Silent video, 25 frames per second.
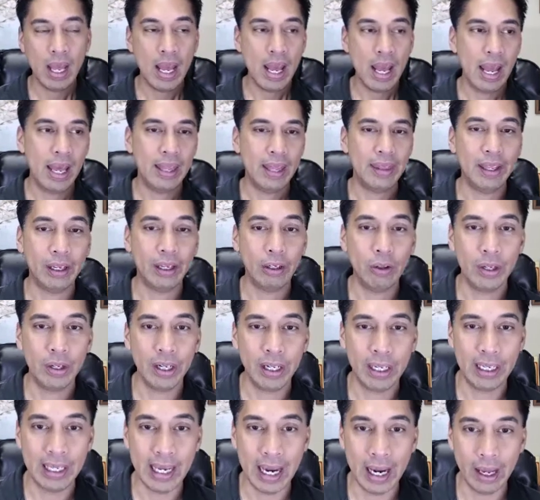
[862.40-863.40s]
And then go ahead and
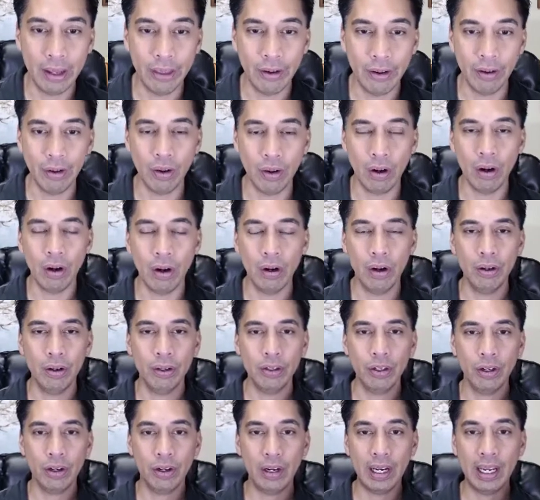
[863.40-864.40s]
gather all
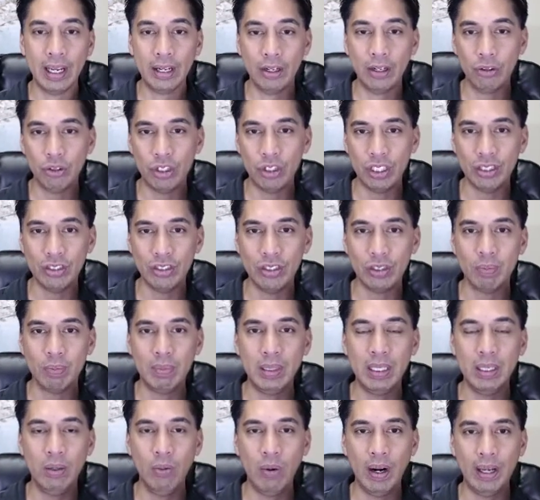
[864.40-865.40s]
your energy and just be
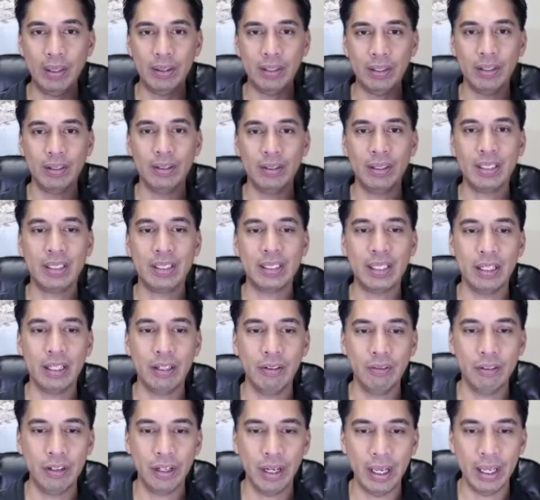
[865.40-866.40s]
right there in the center of
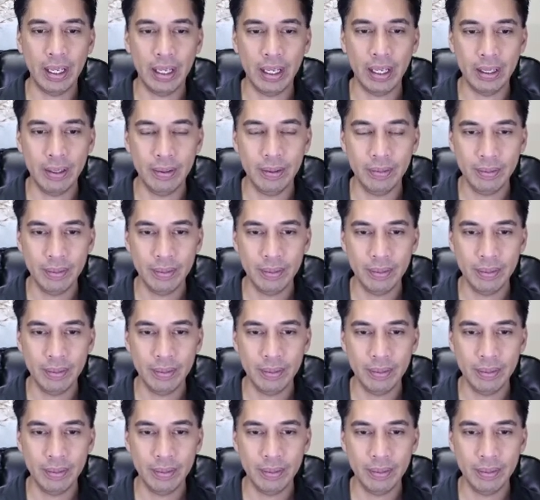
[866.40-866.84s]
your head.